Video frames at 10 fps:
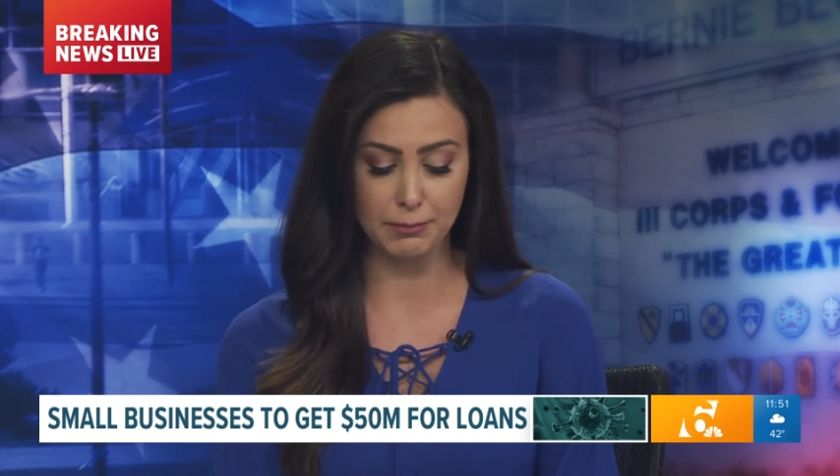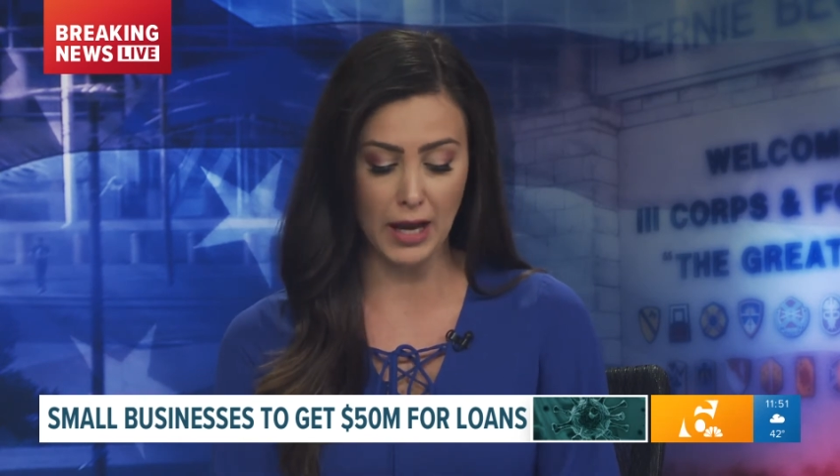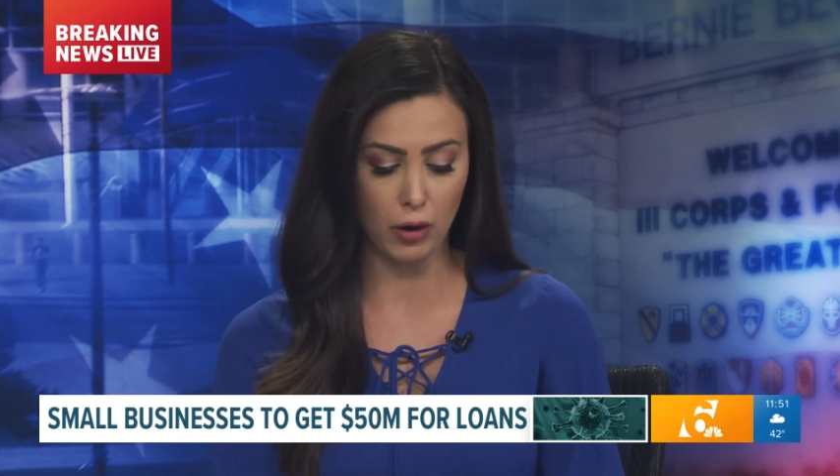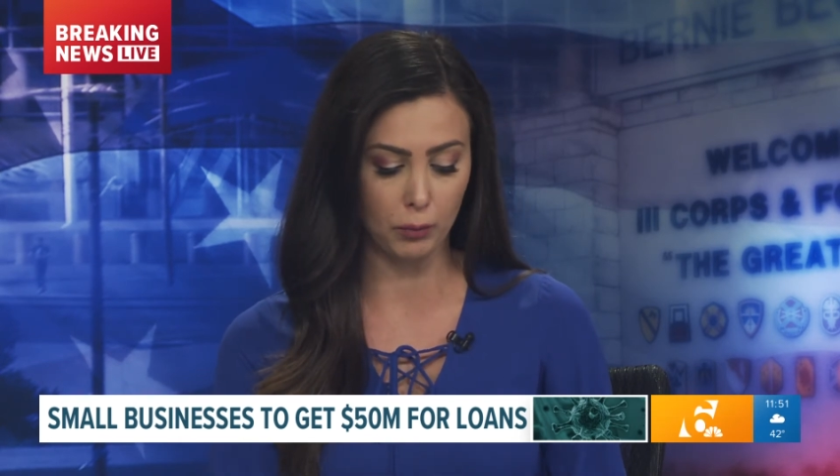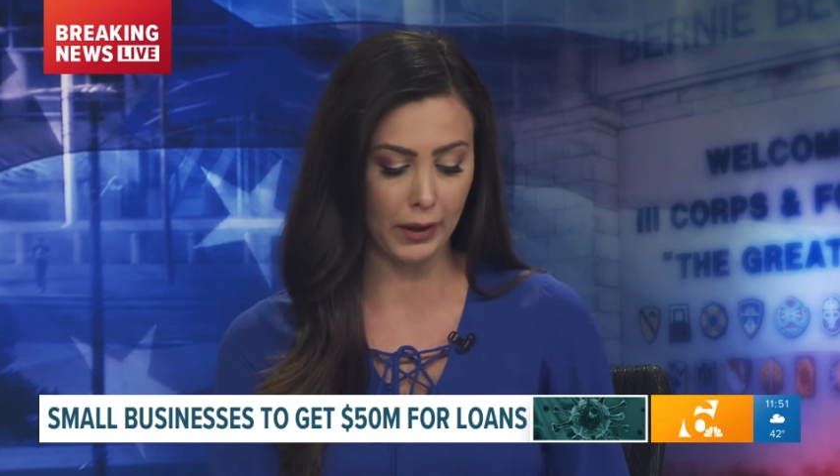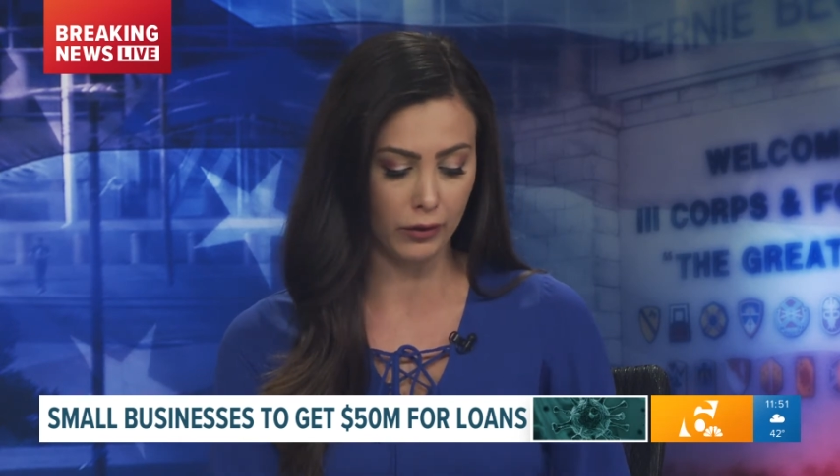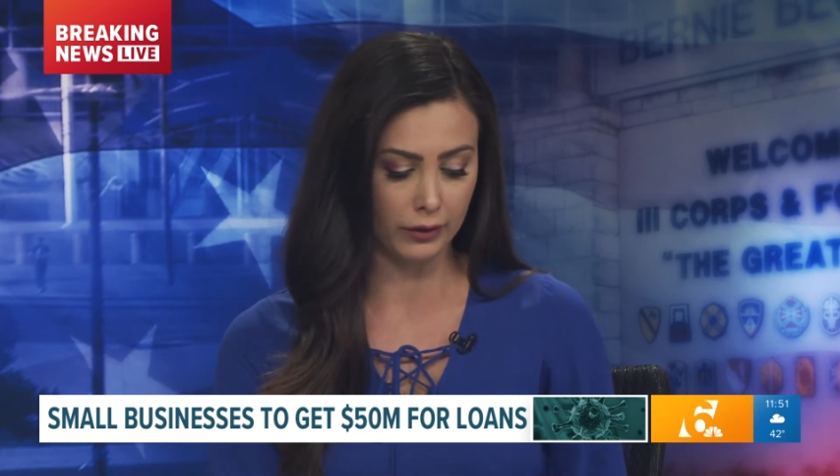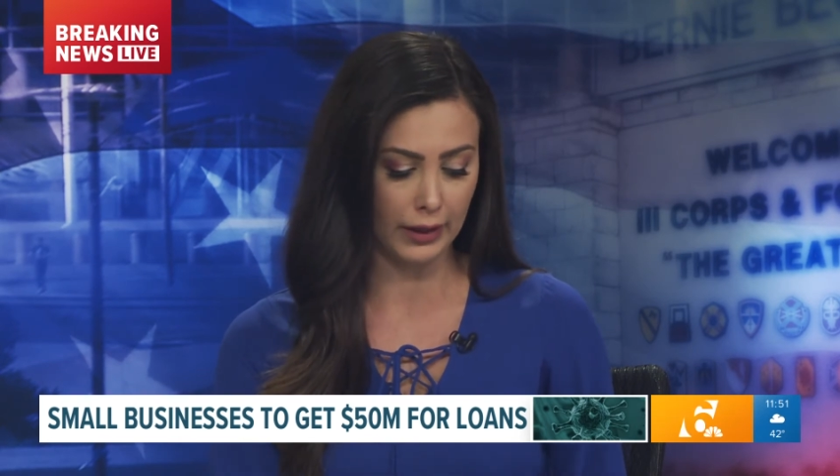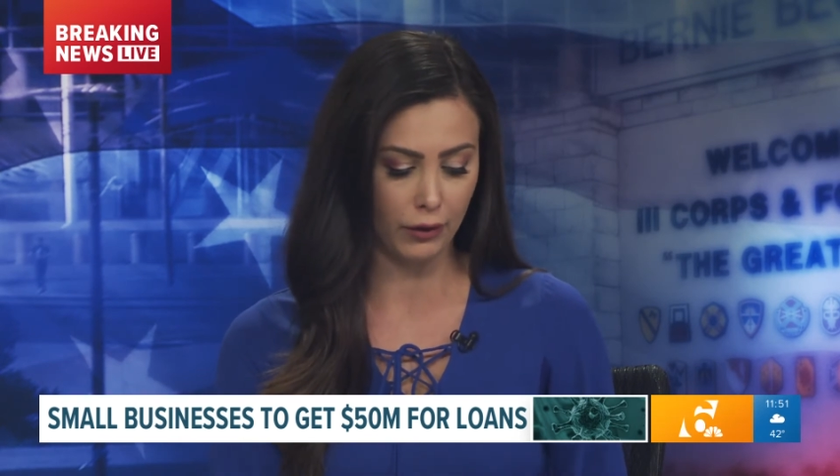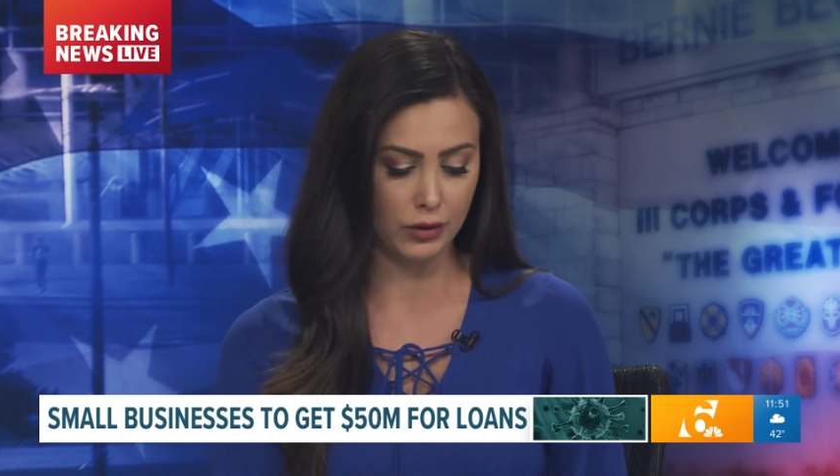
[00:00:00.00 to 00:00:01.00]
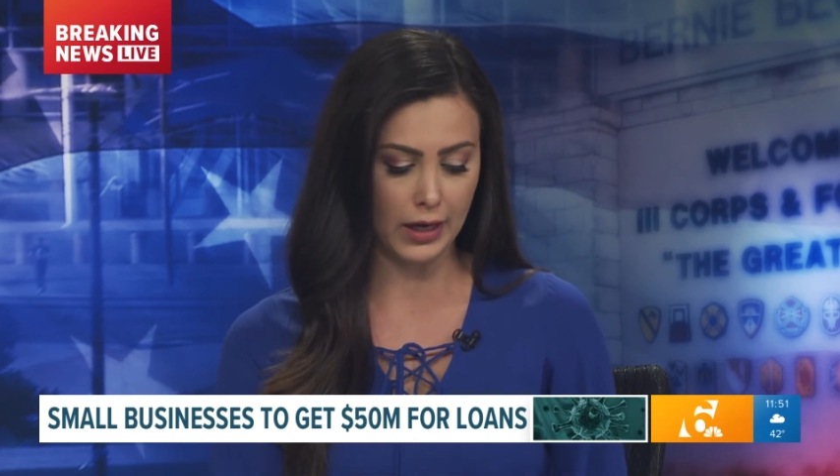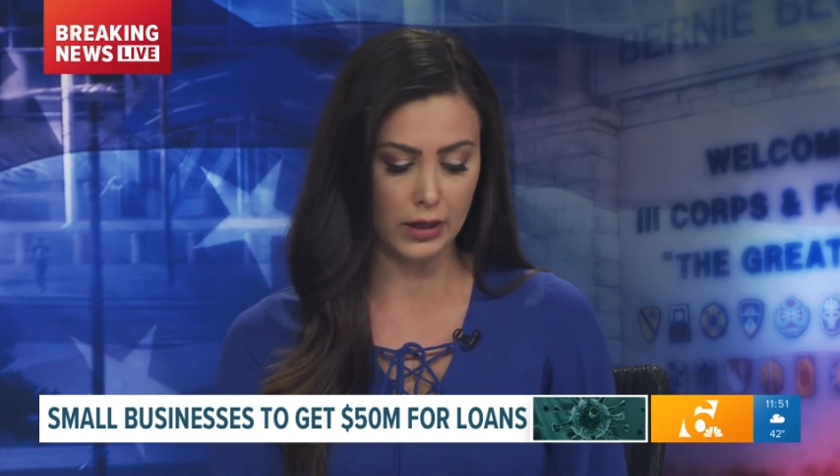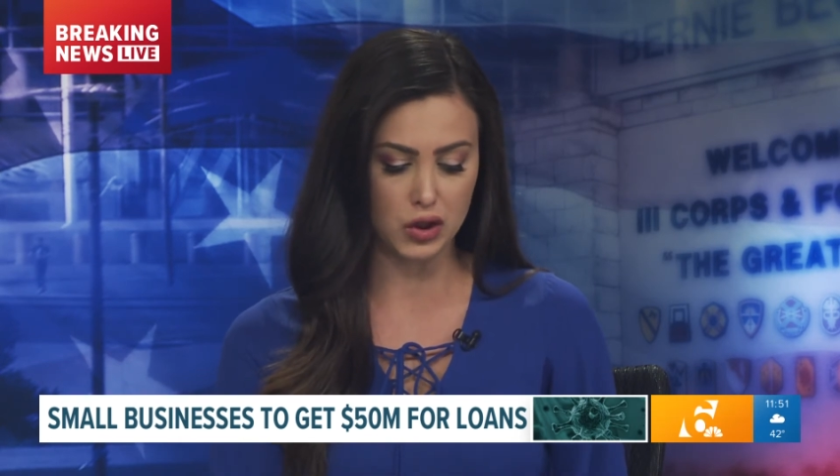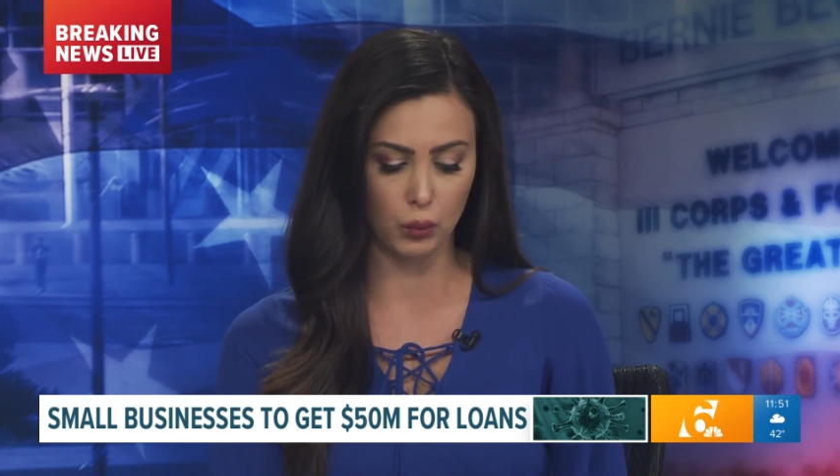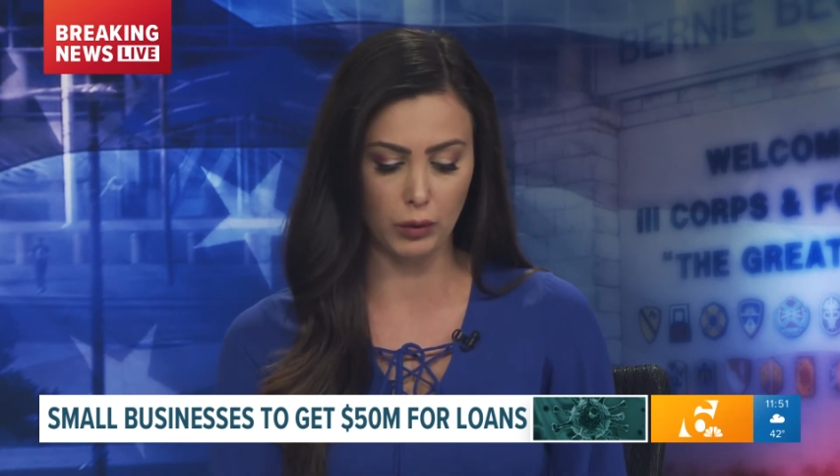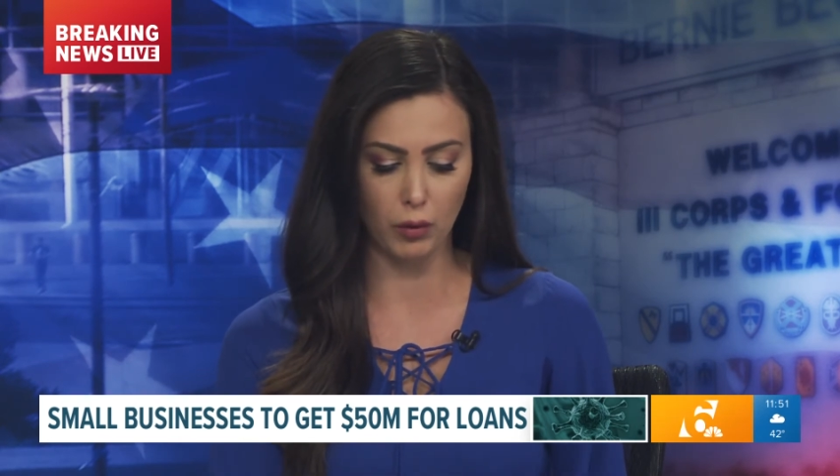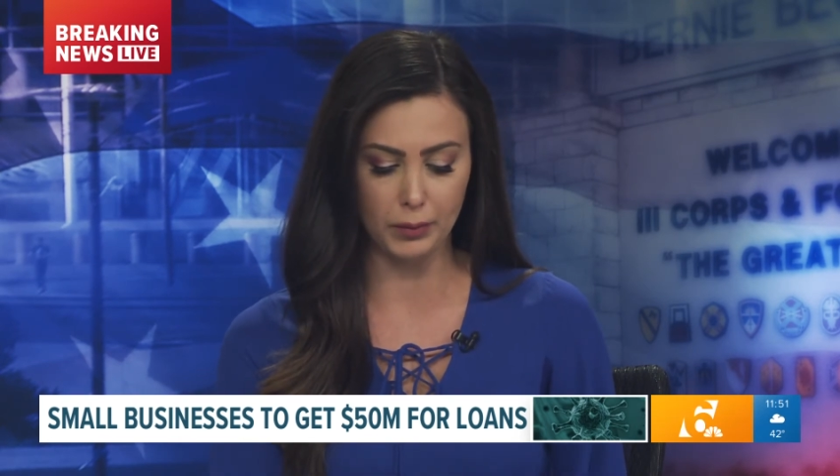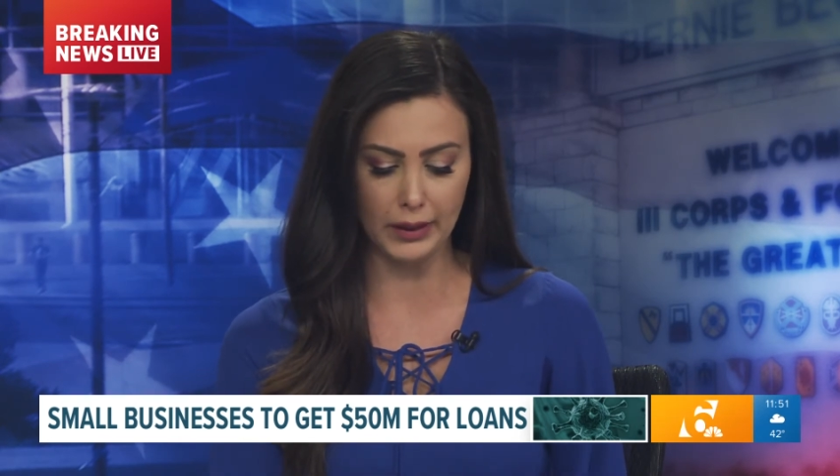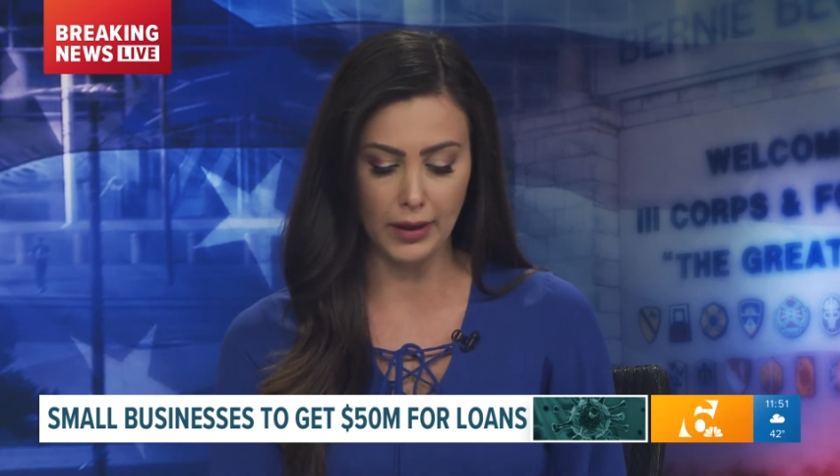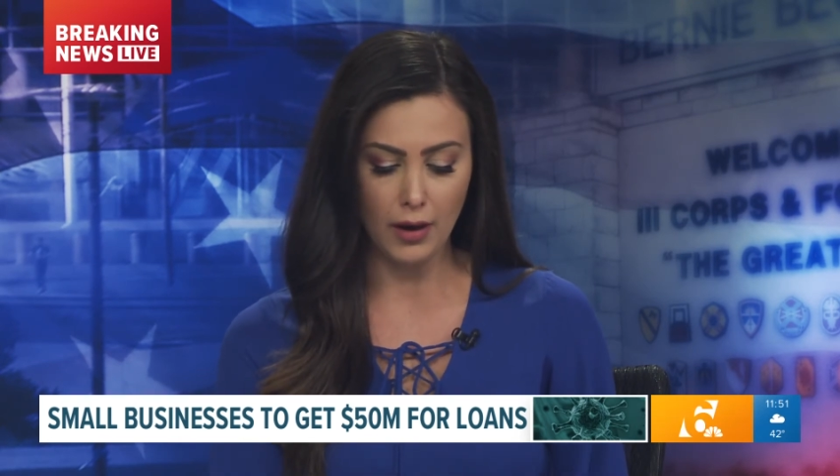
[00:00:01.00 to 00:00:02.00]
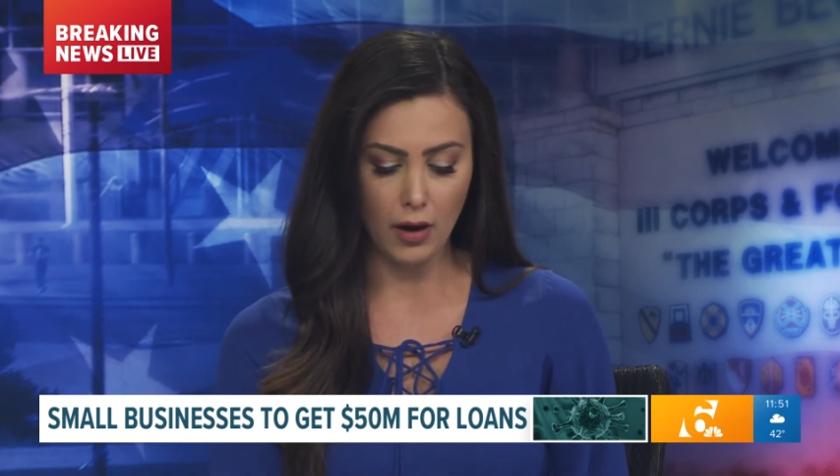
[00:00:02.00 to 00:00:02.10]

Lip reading: That'll be on a later date, so we will be